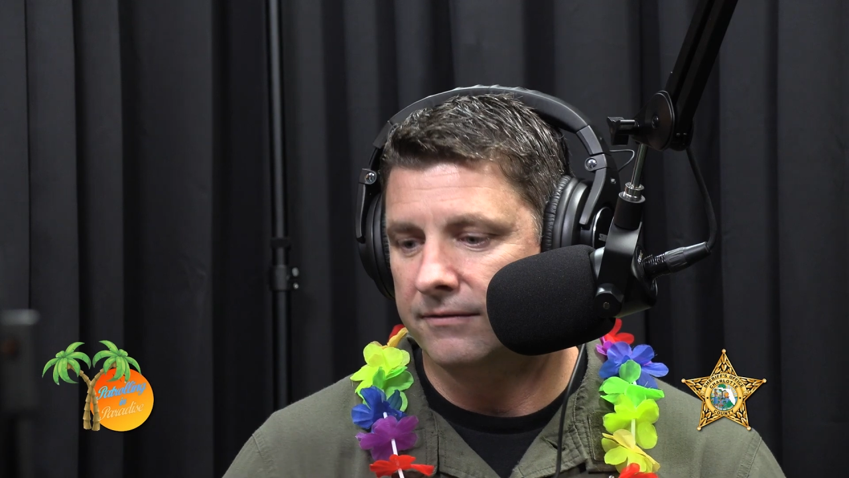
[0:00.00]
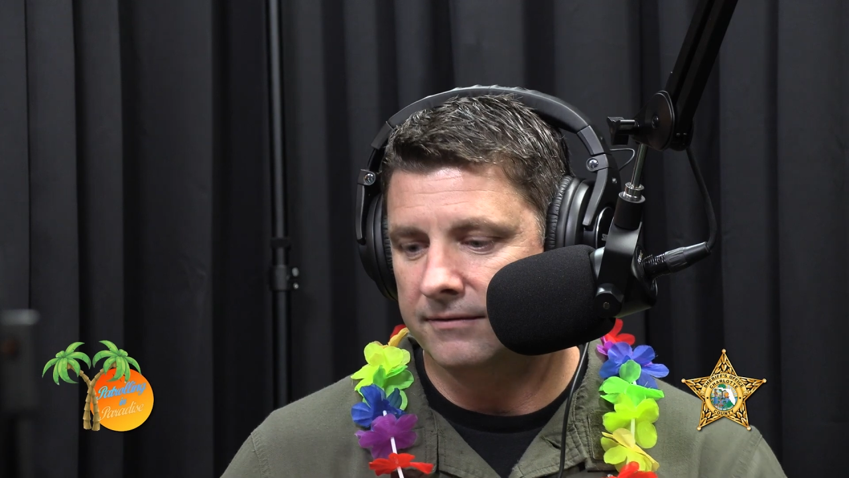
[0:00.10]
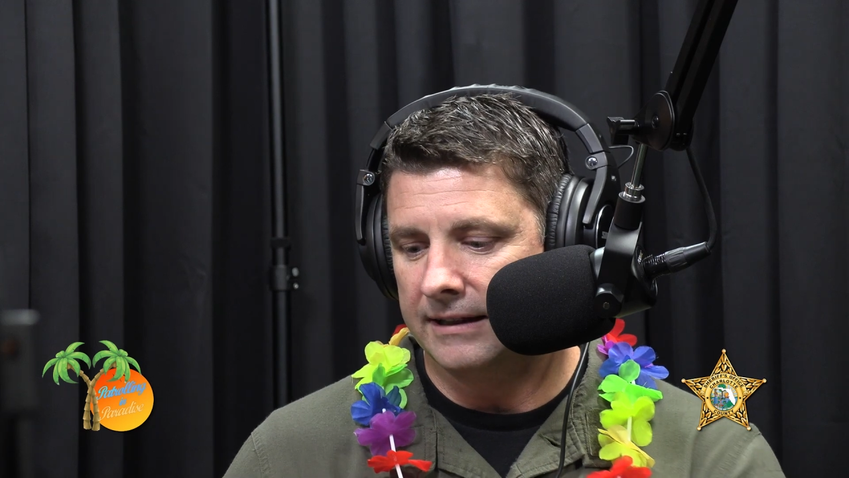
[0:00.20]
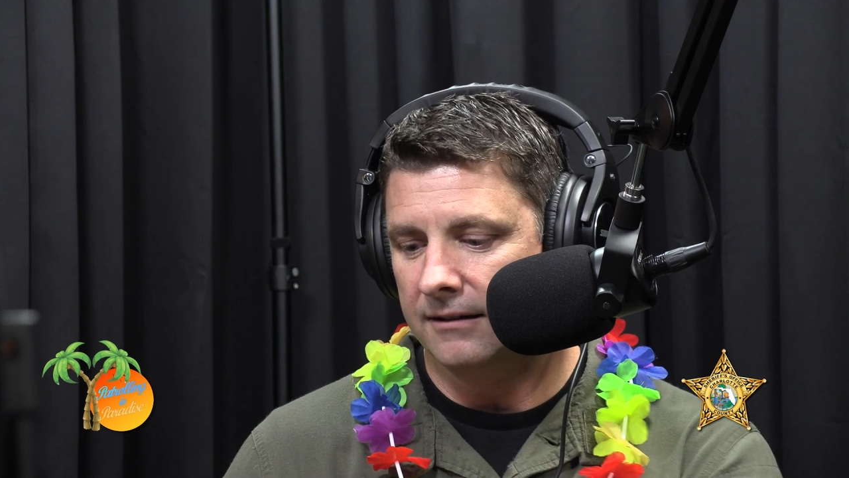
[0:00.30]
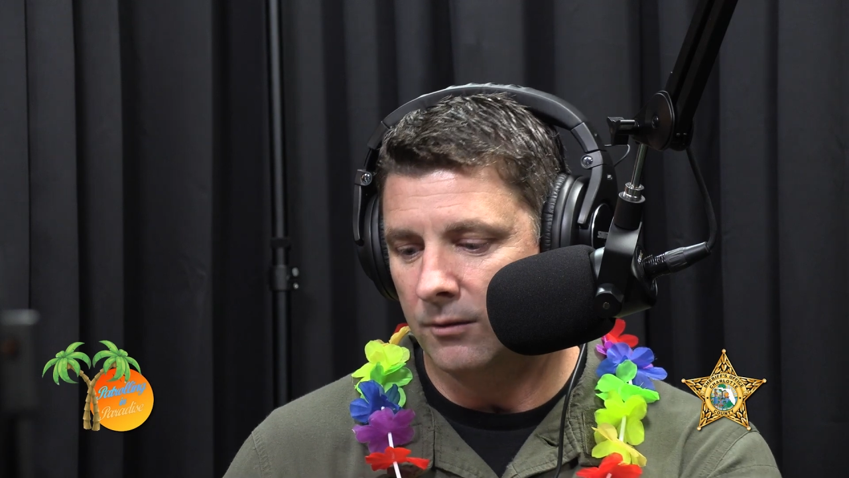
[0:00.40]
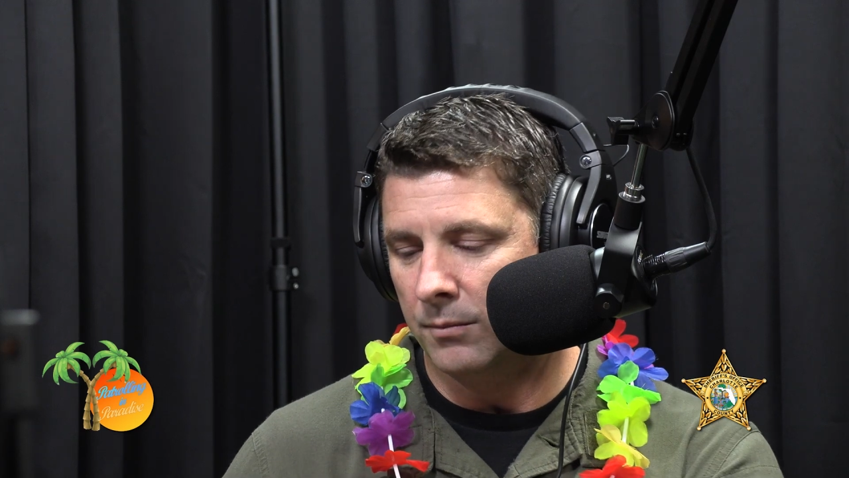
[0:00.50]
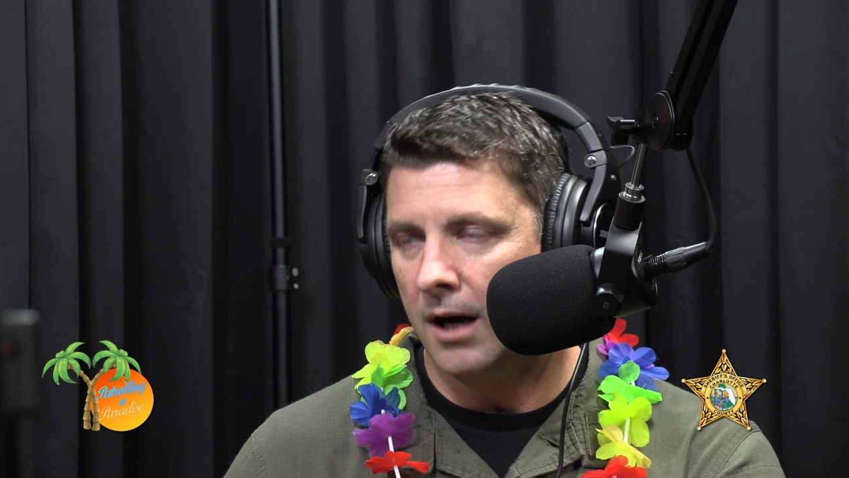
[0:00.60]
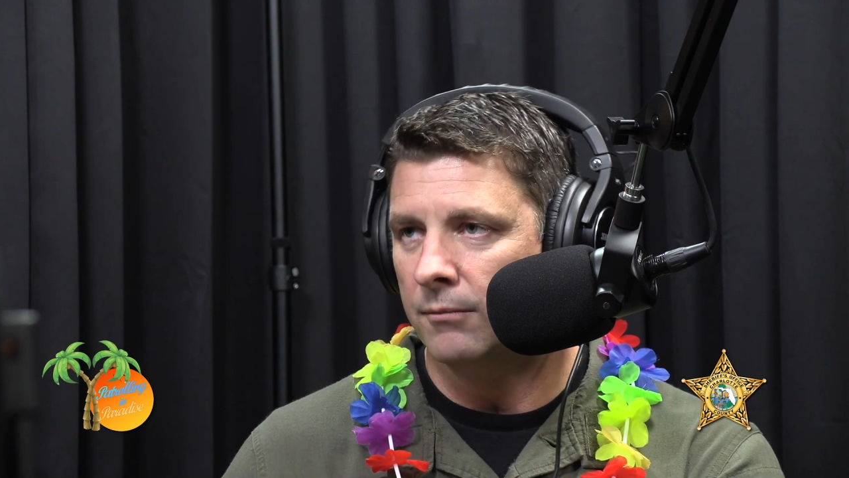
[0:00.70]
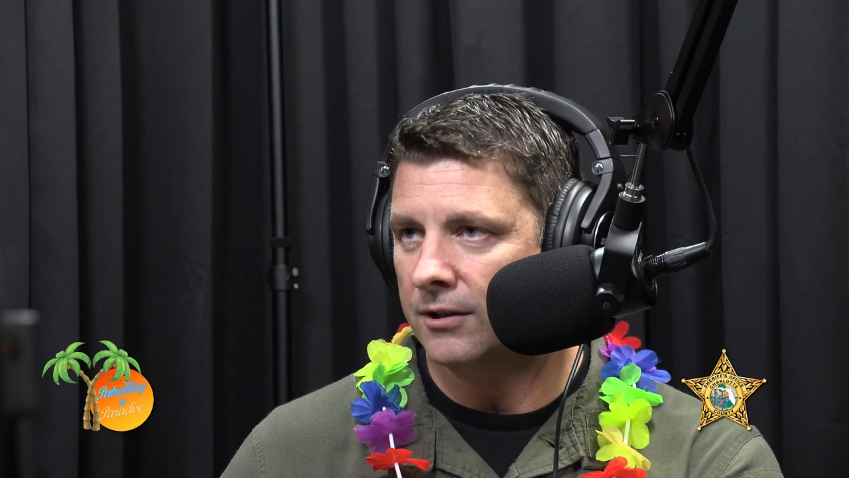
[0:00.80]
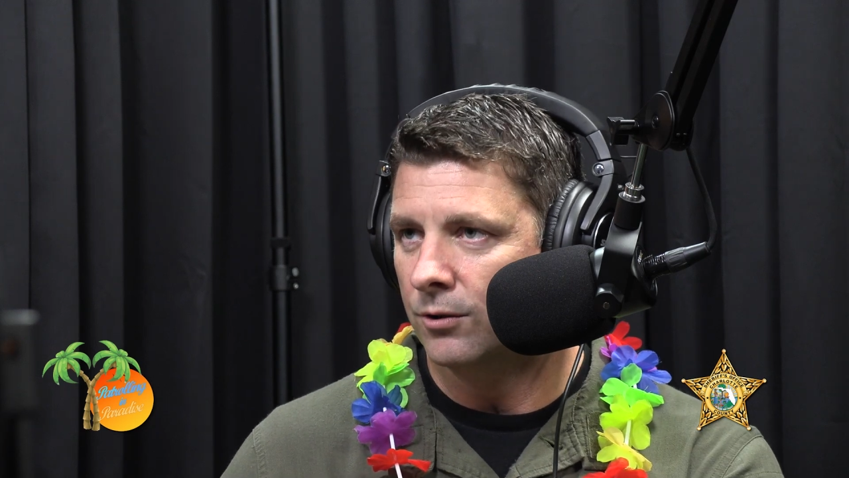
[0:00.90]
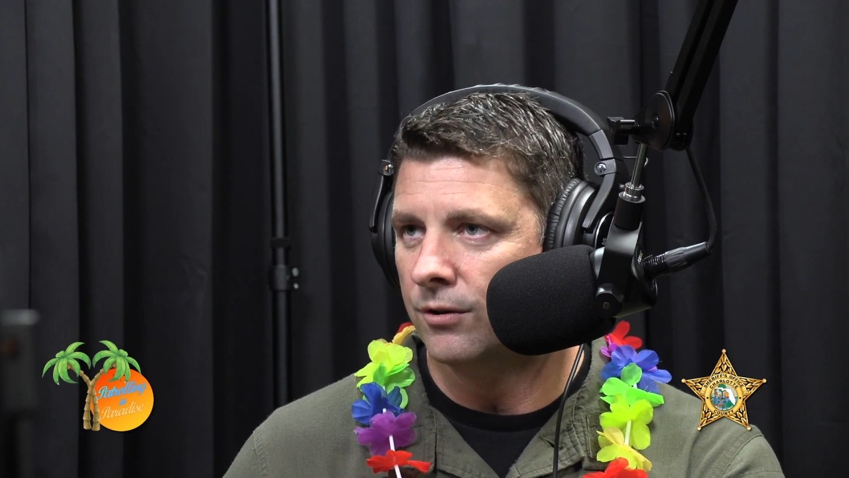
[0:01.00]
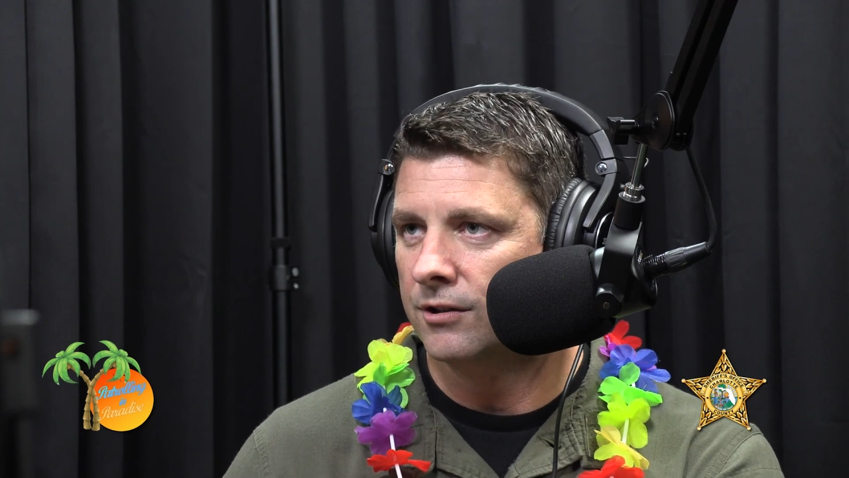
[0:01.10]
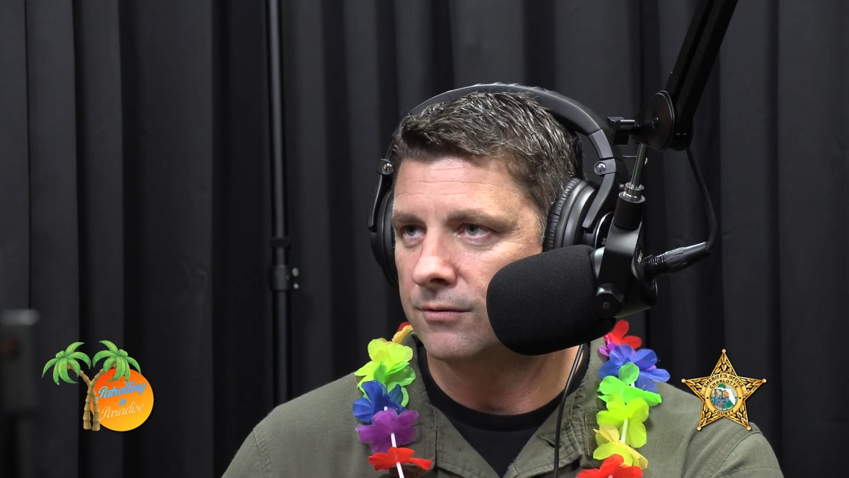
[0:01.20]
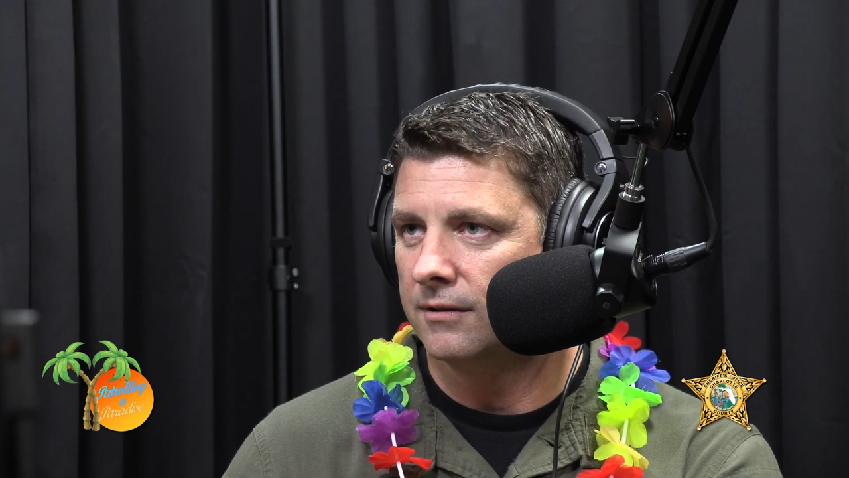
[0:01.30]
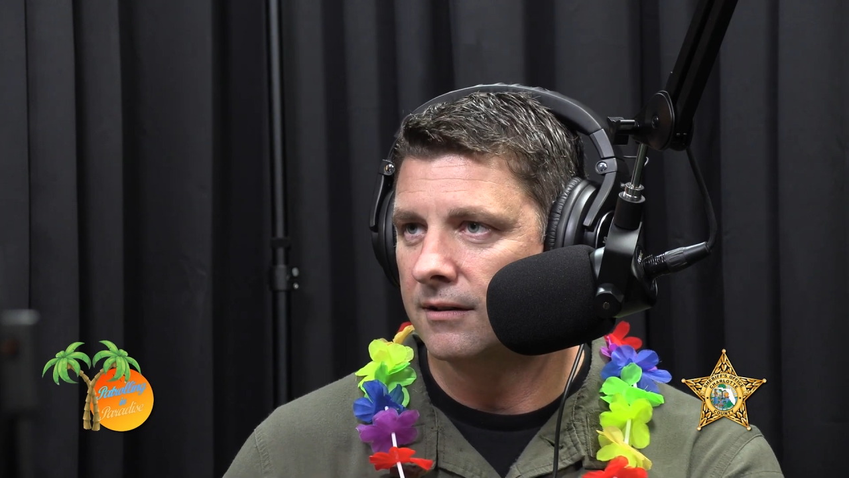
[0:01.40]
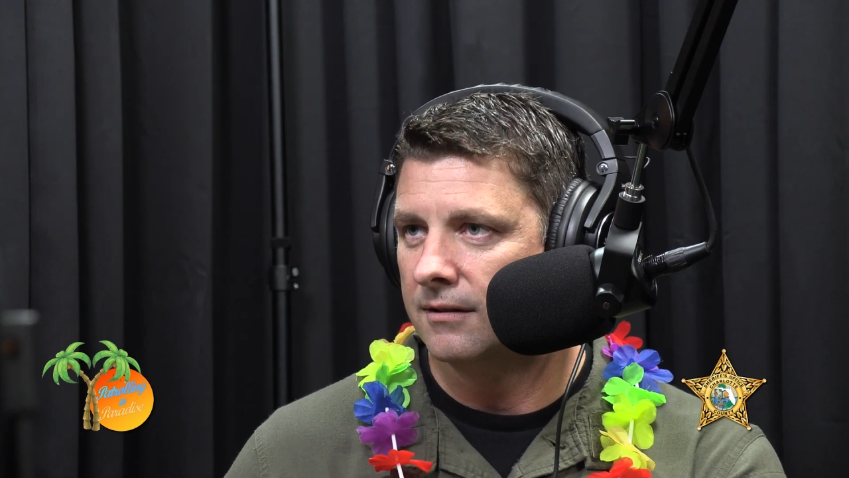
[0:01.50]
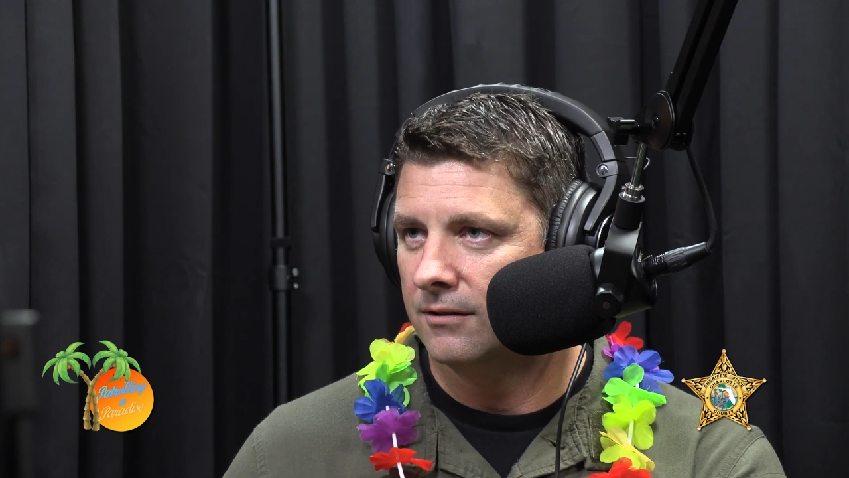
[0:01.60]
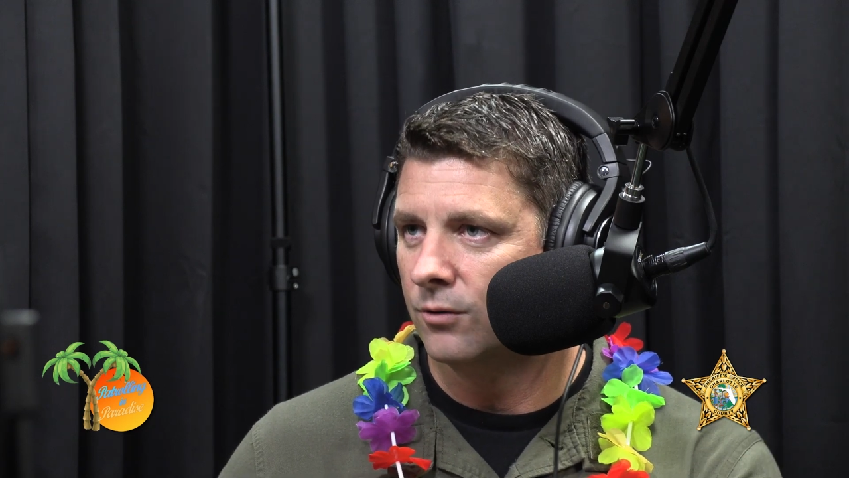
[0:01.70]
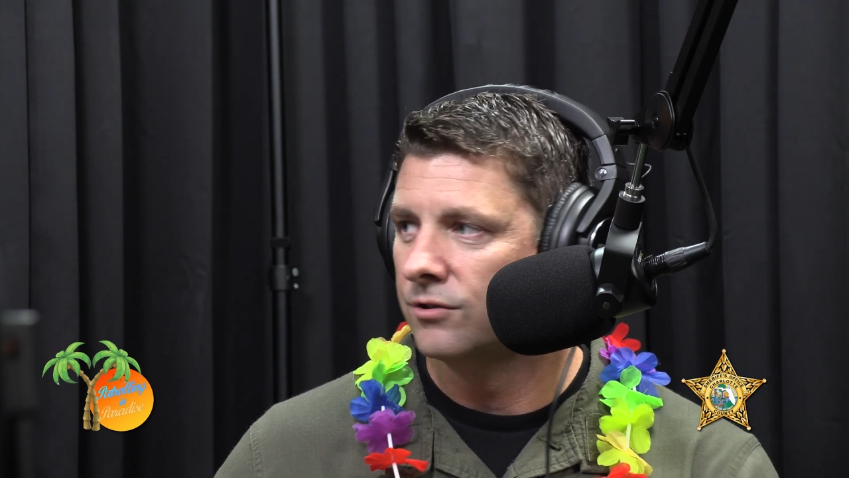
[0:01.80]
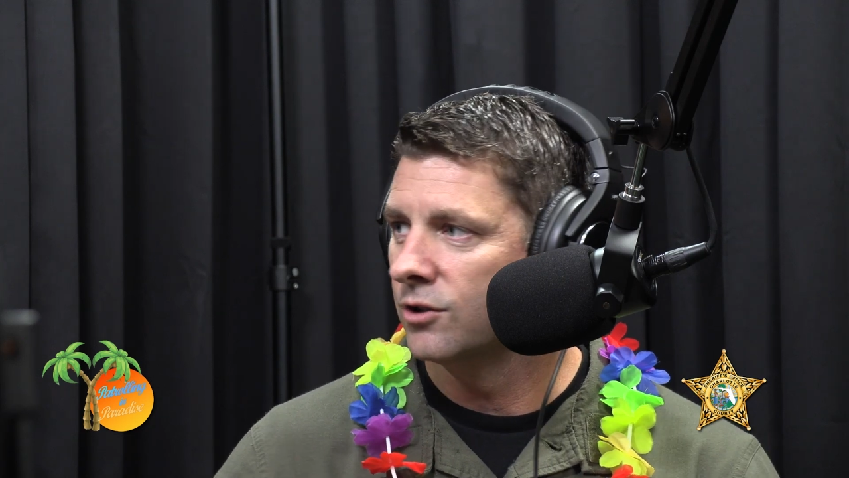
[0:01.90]
like little bomblet doors when the
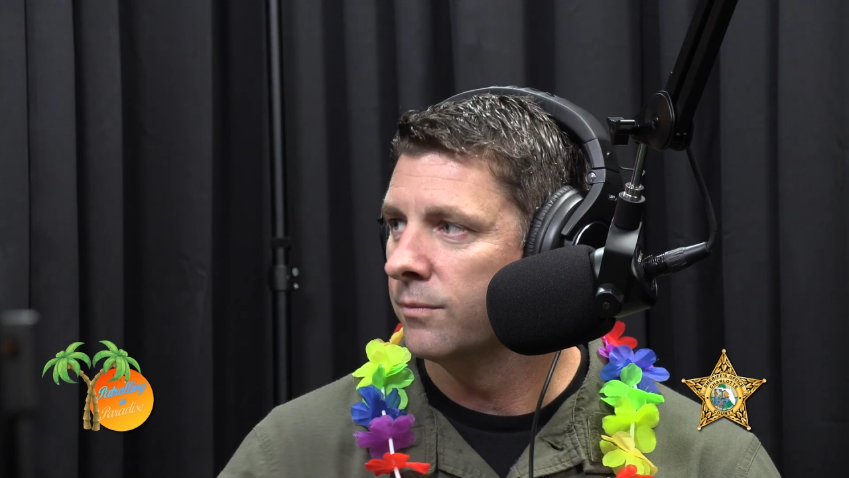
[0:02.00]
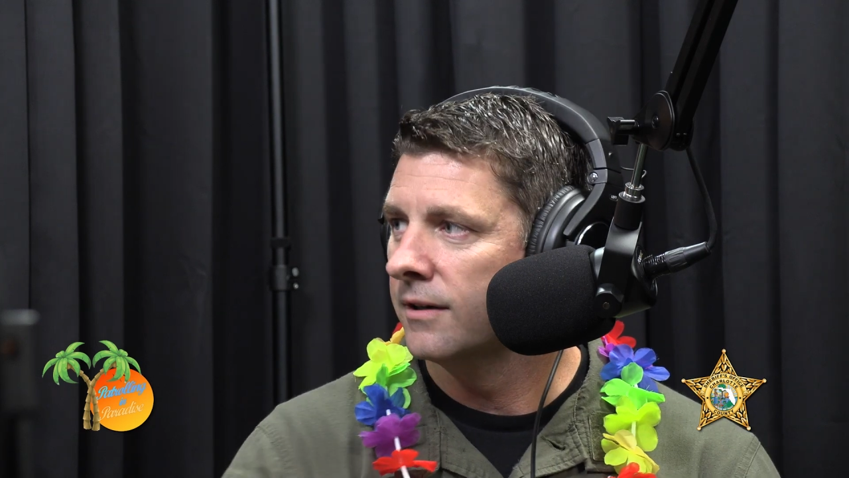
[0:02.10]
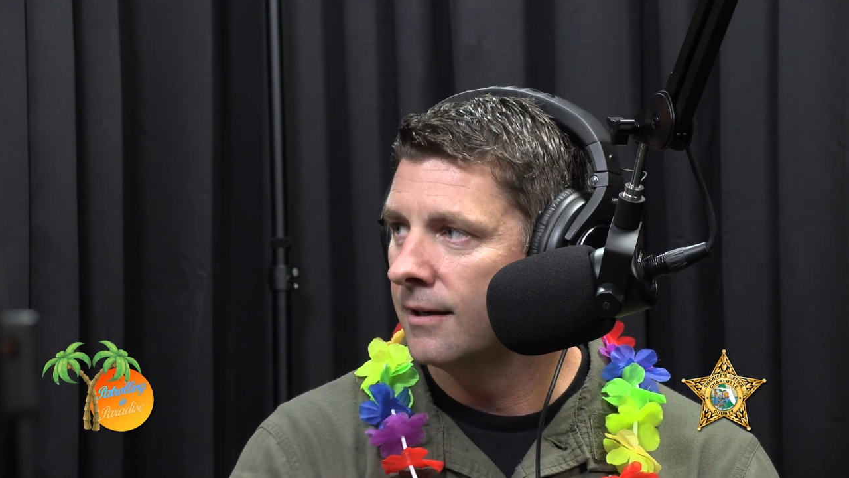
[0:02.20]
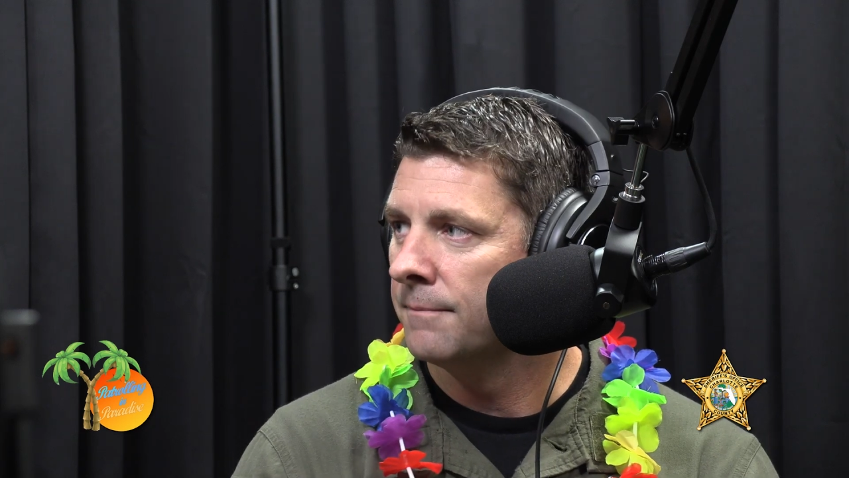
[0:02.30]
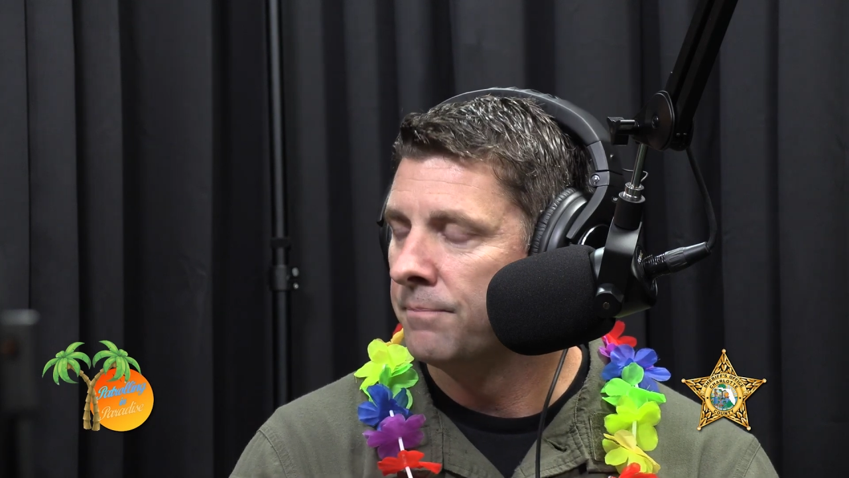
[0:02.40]
doors open up.